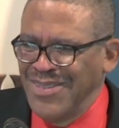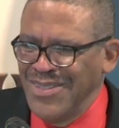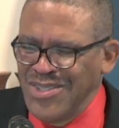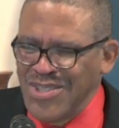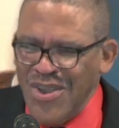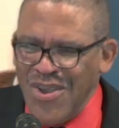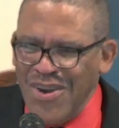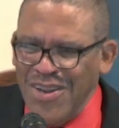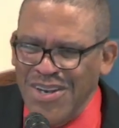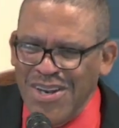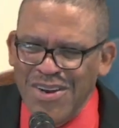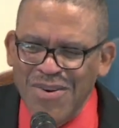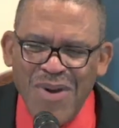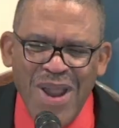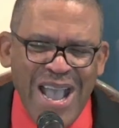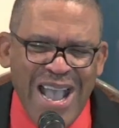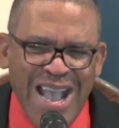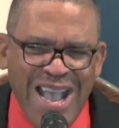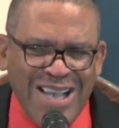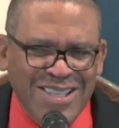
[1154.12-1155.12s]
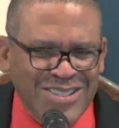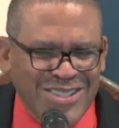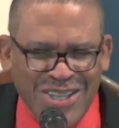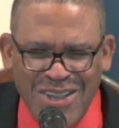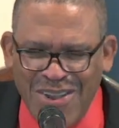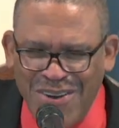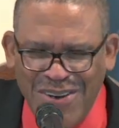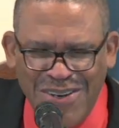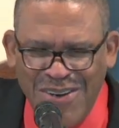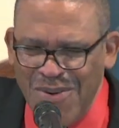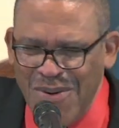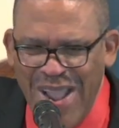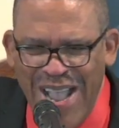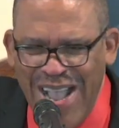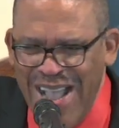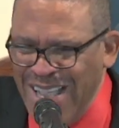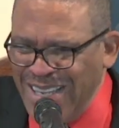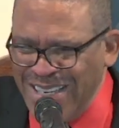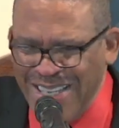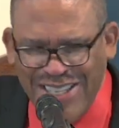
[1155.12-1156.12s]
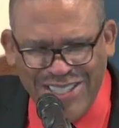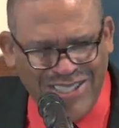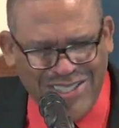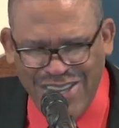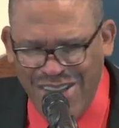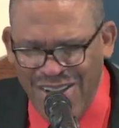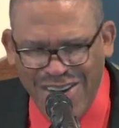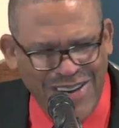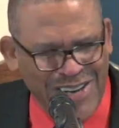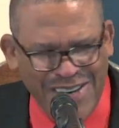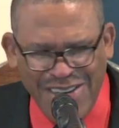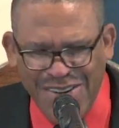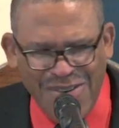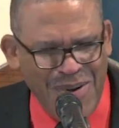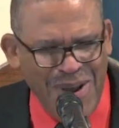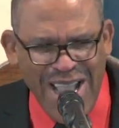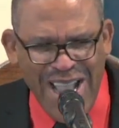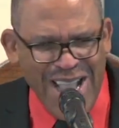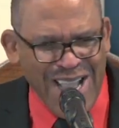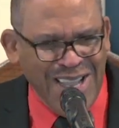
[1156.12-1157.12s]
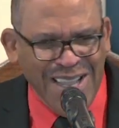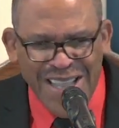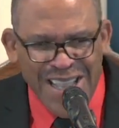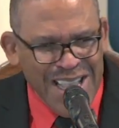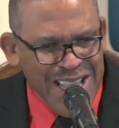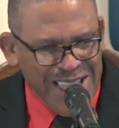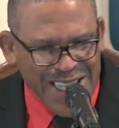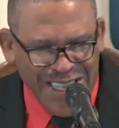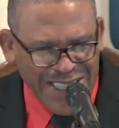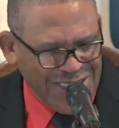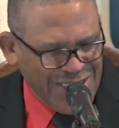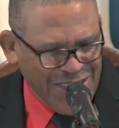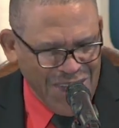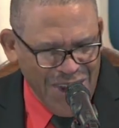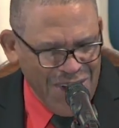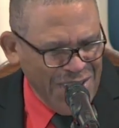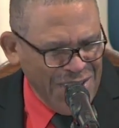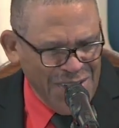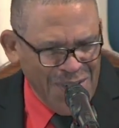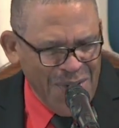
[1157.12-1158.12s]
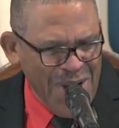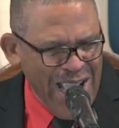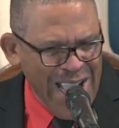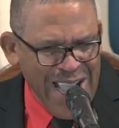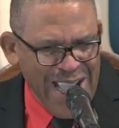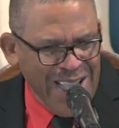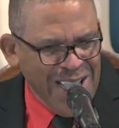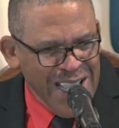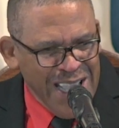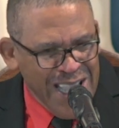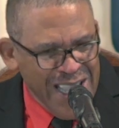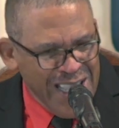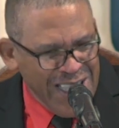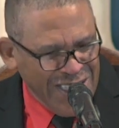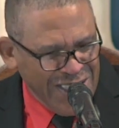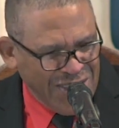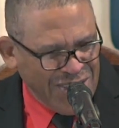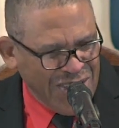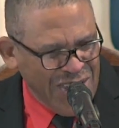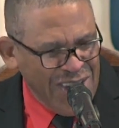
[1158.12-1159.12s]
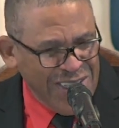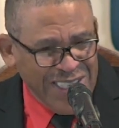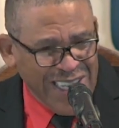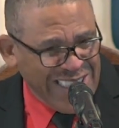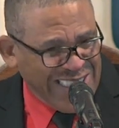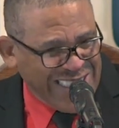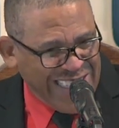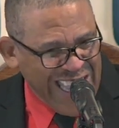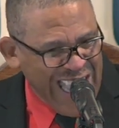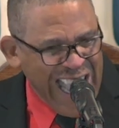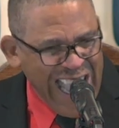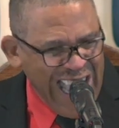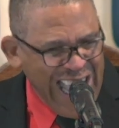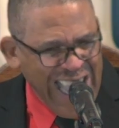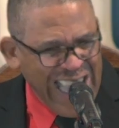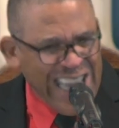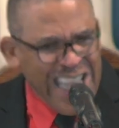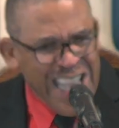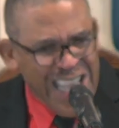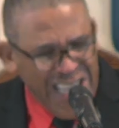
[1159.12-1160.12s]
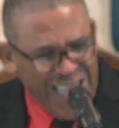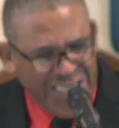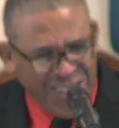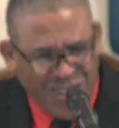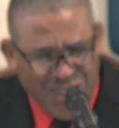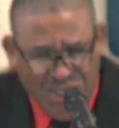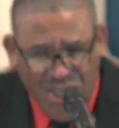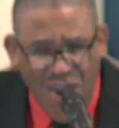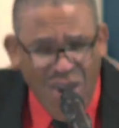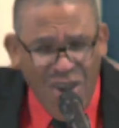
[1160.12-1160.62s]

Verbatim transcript: Turn it around, turn it around. He's turning it around. He's turning around. He's turned the tide is